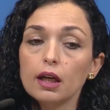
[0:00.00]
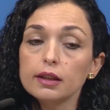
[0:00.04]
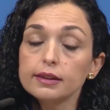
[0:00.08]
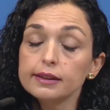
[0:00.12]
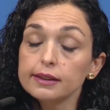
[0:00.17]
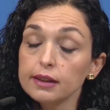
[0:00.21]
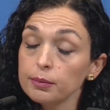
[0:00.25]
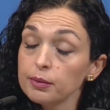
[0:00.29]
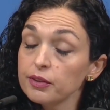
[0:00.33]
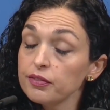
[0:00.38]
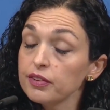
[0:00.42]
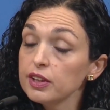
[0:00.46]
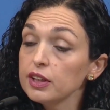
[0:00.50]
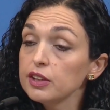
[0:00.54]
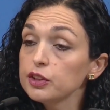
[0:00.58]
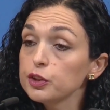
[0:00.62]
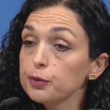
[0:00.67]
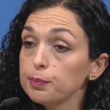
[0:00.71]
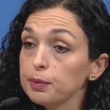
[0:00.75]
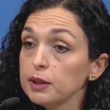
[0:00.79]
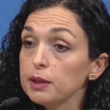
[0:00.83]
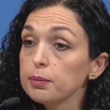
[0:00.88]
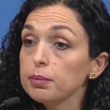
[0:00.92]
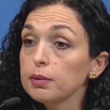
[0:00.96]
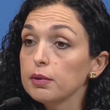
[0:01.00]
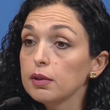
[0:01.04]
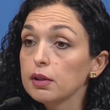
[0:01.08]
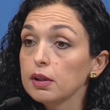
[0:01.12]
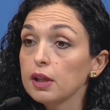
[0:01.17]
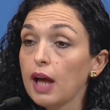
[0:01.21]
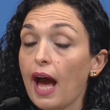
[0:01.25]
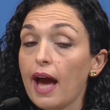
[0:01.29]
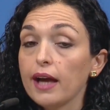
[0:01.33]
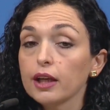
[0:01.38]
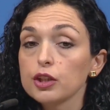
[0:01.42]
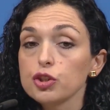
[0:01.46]
Some of these
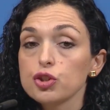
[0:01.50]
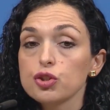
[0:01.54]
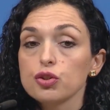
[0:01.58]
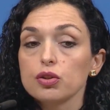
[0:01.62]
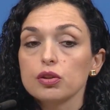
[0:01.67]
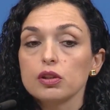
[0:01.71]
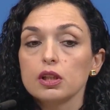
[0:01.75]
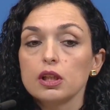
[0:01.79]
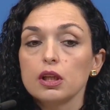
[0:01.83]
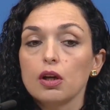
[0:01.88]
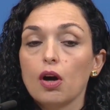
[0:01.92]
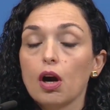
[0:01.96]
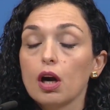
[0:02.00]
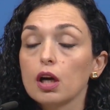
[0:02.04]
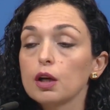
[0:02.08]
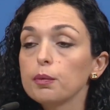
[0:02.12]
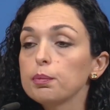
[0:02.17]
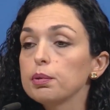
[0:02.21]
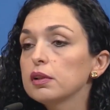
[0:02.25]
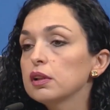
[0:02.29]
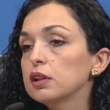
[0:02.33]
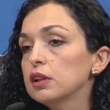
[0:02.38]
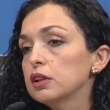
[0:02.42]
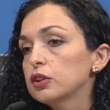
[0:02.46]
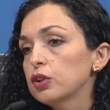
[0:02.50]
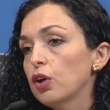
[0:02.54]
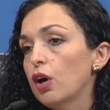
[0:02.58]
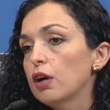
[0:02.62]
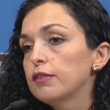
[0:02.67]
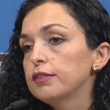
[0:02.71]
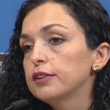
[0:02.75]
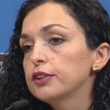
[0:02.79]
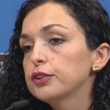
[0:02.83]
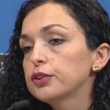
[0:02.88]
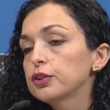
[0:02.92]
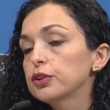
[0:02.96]
people actually are police
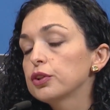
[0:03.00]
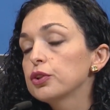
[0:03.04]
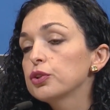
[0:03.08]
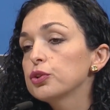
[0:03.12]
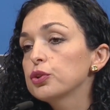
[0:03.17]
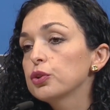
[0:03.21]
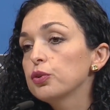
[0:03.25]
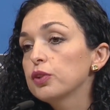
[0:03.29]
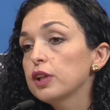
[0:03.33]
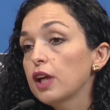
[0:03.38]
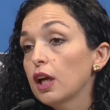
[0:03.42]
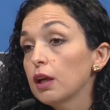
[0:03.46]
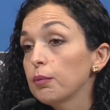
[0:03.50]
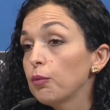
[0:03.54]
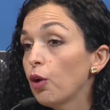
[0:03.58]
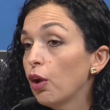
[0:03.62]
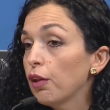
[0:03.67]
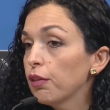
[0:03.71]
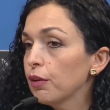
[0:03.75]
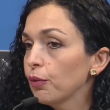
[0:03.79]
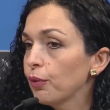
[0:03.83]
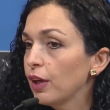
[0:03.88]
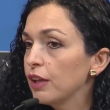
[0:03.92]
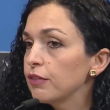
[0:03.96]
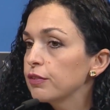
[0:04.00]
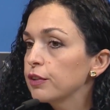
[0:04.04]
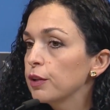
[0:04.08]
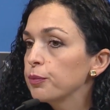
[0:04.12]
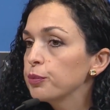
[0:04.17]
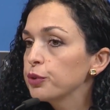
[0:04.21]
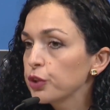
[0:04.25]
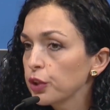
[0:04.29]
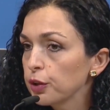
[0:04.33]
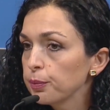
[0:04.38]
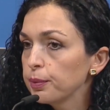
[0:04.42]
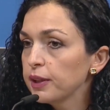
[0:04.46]
officers who came all the way
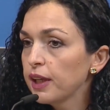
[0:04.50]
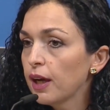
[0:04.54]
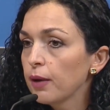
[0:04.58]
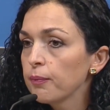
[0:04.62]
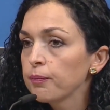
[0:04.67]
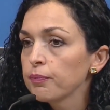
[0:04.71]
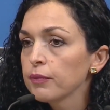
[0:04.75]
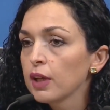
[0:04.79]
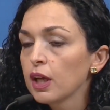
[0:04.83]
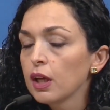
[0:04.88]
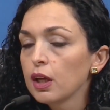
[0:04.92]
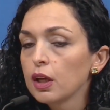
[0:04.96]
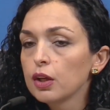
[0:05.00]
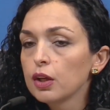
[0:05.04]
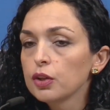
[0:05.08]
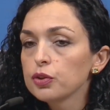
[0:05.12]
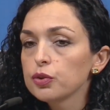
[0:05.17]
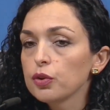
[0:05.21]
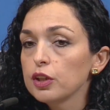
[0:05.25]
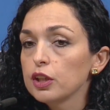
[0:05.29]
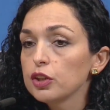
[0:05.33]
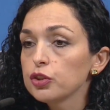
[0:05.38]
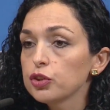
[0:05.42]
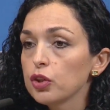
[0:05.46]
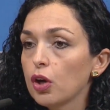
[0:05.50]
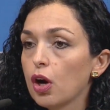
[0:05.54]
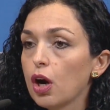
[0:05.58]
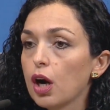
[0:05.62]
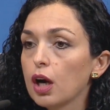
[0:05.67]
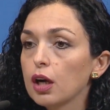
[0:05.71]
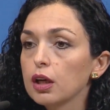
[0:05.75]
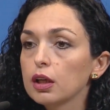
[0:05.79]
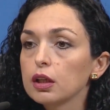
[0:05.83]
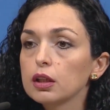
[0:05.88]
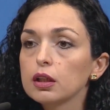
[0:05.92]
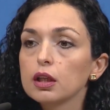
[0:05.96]
from Serbia. So these
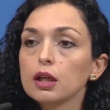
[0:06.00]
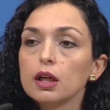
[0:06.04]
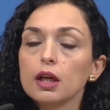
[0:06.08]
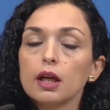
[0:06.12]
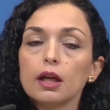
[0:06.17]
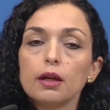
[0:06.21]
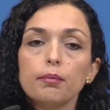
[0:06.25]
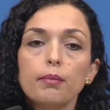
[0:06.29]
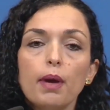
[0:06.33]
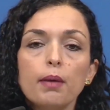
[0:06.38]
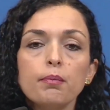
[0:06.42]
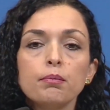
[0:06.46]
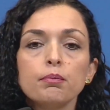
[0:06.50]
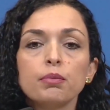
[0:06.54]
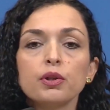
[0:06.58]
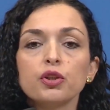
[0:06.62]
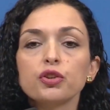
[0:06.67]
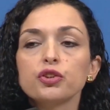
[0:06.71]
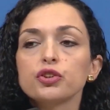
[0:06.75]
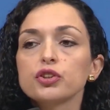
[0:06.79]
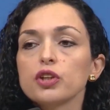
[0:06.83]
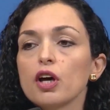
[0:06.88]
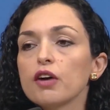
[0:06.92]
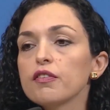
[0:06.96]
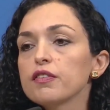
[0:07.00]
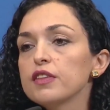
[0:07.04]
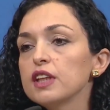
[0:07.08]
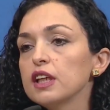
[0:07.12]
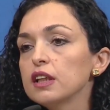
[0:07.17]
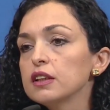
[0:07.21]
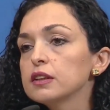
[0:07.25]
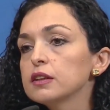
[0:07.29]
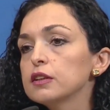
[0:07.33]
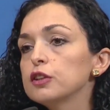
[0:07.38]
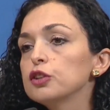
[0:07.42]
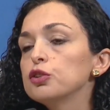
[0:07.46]
are members of
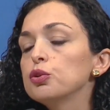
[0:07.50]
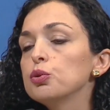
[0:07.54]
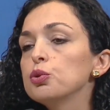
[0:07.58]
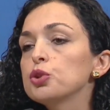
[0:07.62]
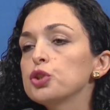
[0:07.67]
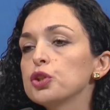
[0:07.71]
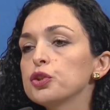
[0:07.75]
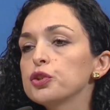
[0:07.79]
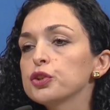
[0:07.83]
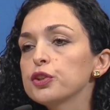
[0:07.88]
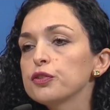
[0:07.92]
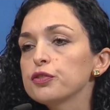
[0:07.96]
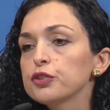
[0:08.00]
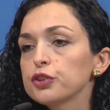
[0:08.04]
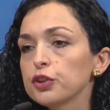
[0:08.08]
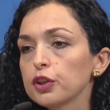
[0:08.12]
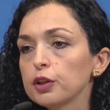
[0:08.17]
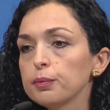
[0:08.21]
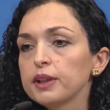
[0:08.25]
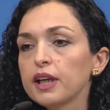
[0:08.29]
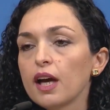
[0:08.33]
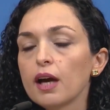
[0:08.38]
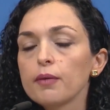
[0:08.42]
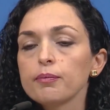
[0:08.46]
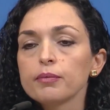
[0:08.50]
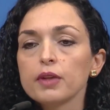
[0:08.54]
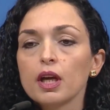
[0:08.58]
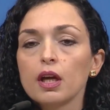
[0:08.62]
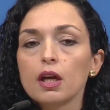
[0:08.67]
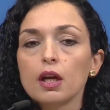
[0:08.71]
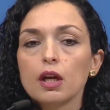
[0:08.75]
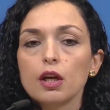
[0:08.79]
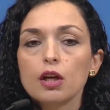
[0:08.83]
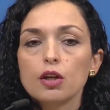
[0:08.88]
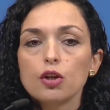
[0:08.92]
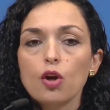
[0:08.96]
the institutions of Serbia.
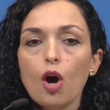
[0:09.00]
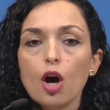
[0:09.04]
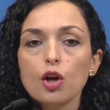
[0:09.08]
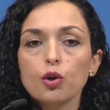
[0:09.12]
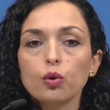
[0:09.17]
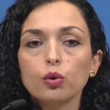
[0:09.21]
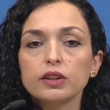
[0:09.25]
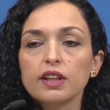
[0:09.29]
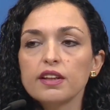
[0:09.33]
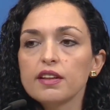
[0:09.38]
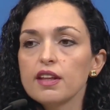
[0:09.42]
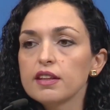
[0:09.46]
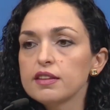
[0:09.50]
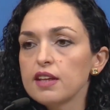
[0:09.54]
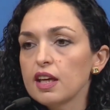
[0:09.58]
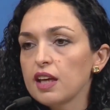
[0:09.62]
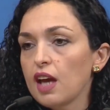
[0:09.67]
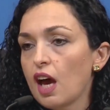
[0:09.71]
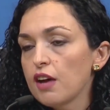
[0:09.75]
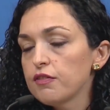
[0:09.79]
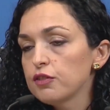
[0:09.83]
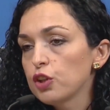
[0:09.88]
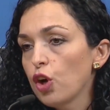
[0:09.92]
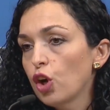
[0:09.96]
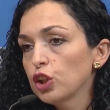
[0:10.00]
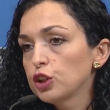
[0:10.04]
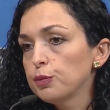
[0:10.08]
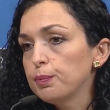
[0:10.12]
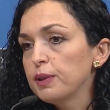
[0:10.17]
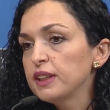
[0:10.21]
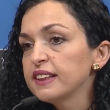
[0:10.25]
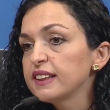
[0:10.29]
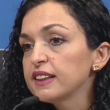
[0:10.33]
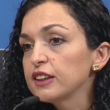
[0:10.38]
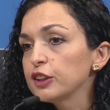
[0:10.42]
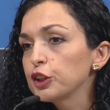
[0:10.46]
Not only that they have not
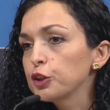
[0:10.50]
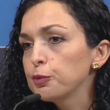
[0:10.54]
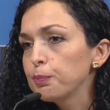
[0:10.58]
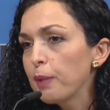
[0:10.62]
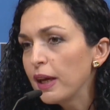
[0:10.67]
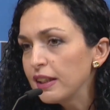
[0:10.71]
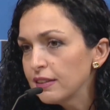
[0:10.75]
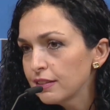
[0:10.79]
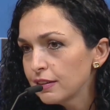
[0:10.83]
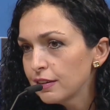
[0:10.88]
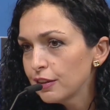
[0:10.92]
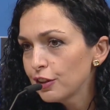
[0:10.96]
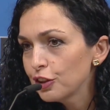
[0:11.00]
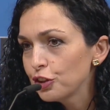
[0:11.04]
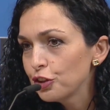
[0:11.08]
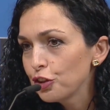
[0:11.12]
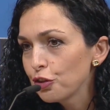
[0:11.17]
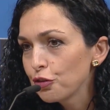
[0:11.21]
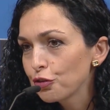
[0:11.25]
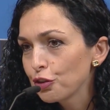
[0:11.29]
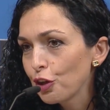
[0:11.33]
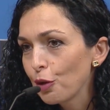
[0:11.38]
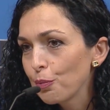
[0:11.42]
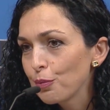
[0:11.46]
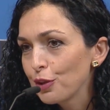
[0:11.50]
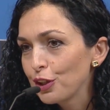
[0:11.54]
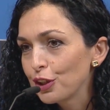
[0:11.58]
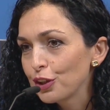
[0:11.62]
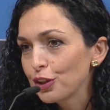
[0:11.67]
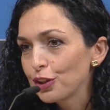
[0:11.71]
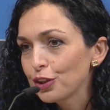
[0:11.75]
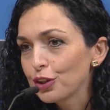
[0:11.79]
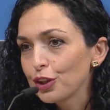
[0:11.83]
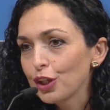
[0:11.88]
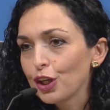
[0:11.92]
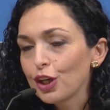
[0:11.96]
been suspended from
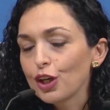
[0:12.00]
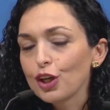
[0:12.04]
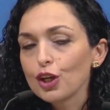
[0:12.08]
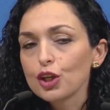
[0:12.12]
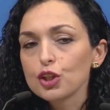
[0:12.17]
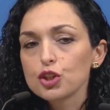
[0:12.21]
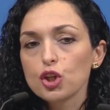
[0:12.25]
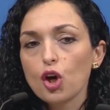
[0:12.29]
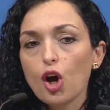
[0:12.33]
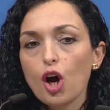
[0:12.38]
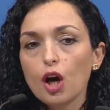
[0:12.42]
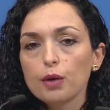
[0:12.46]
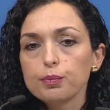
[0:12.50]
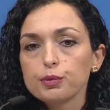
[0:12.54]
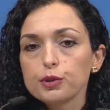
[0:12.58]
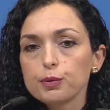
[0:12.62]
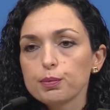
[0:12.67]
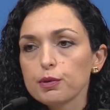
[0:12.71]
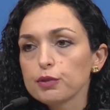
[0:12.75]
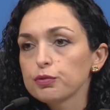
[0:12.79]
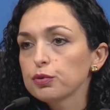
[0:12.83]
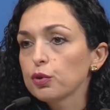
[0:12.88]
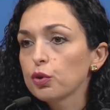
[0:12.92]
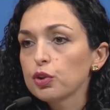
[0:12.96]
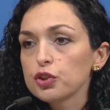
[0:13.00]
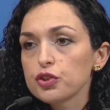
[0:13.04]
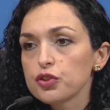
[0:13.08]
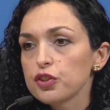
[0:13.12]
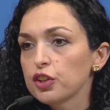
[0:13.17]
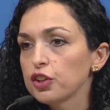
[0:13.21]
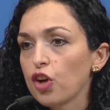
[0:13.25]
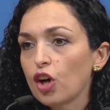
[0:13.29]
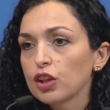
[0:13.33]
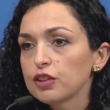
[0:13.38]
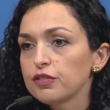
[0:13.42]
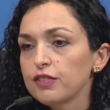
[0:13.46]
their jobs, but of course
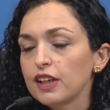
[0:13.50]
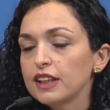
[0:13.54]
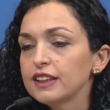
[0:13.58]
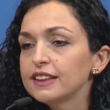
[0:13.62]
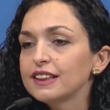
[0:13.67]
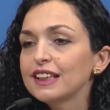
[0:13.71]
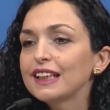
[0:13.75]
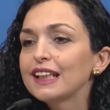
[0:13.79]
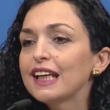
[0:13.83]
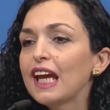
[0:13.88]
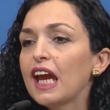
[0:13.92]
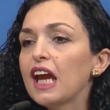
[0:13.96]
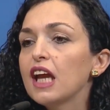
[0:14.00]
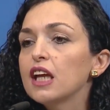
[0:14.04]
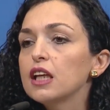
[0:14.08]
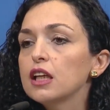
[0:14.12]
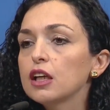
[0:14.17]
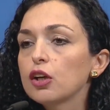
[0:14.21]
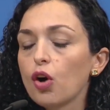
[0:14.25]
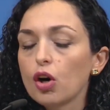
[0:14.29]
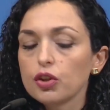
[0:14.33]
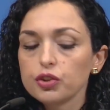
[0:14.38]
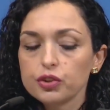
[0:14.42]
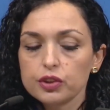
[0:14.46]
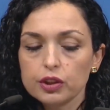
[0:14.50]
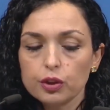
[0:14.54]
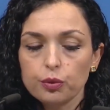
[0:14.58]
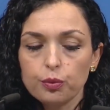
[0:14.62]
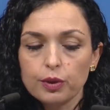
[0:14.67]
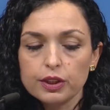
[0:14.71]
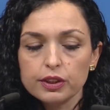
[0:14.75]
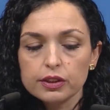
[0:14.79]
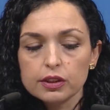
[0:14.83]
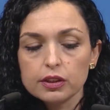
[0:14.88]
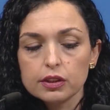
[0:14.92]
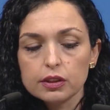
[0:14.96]
they're not facing any
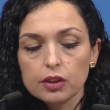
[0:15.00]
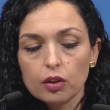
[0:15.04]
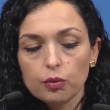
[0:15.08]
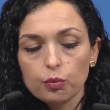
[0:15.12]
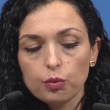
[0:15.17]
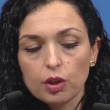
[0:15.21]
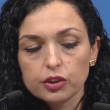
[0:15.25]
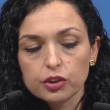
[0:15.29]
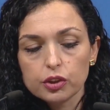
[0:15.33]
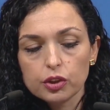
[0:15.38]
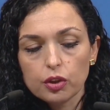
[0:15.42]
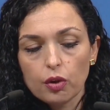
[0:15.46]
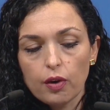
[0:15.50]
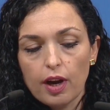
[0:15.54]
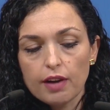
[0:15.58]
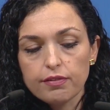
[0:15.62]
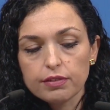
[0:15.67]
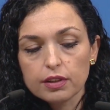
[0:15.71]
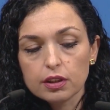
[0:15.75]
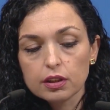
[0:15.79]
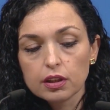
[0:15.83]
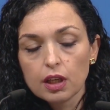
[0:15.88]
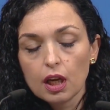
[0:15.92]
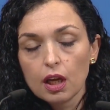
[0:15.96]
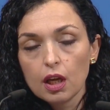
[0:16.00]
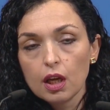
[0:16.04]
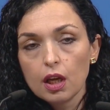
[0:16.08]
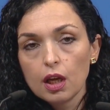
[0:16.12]
consequences whatsoever.